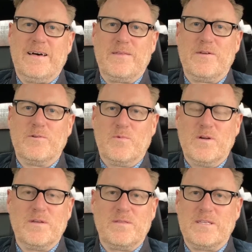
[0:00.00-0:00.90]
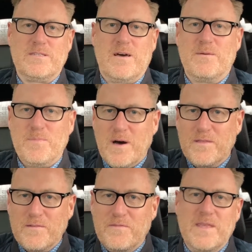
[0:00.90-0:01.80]
their worth. It's not a
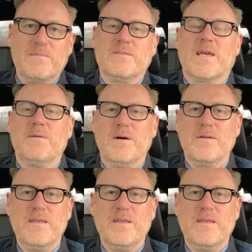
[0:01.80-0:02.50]
bother for them to come out,